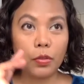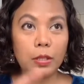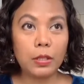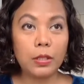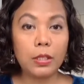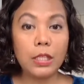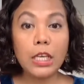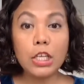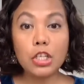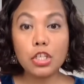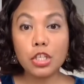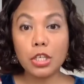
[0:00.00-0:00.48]

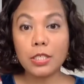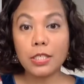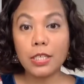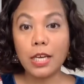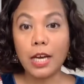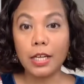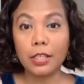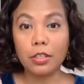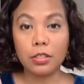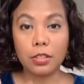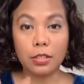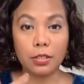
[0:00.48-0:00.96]
teaches
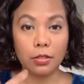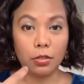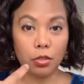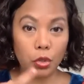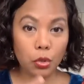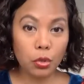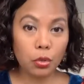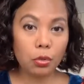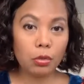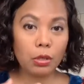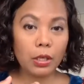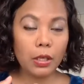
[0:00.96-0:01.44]
us,
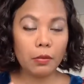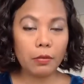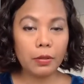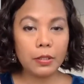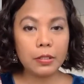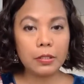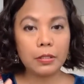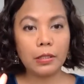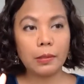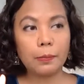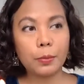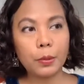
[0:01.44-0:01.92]

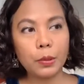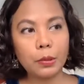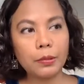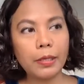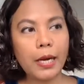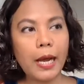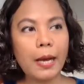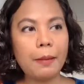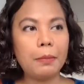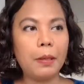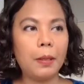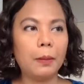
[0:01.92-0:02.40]
neuro-linguistic
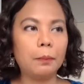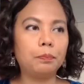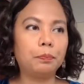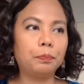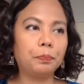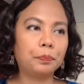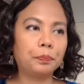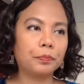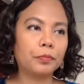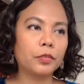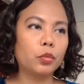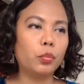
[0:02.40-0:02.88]
programming.
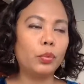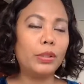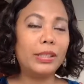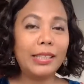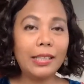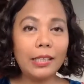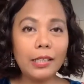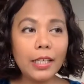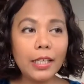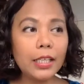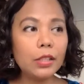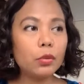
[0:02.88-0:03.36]
We
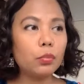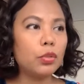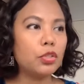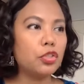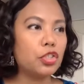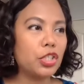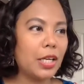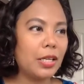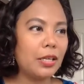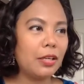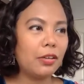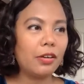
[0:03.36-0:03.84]
delete, we
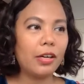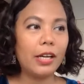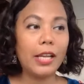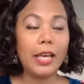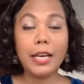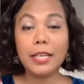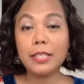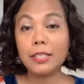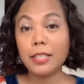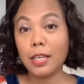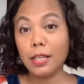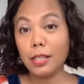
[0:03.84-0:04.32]

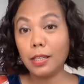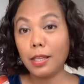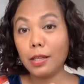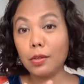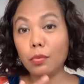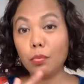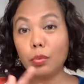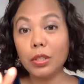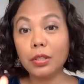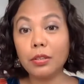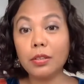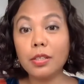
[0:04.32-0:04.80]
generalize, and
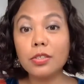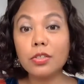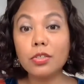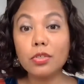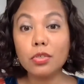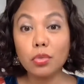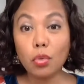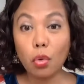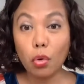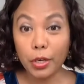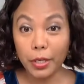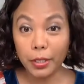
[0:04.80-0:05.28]
then we
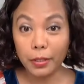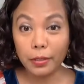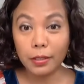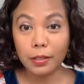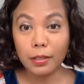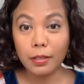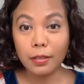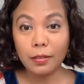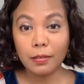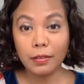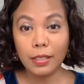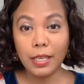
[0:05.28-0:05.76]
distort.
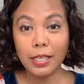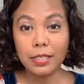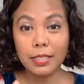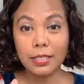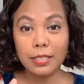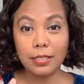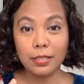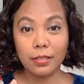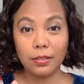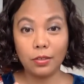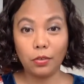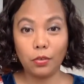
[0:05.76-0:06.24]

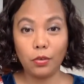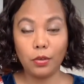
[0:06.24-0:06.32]
That's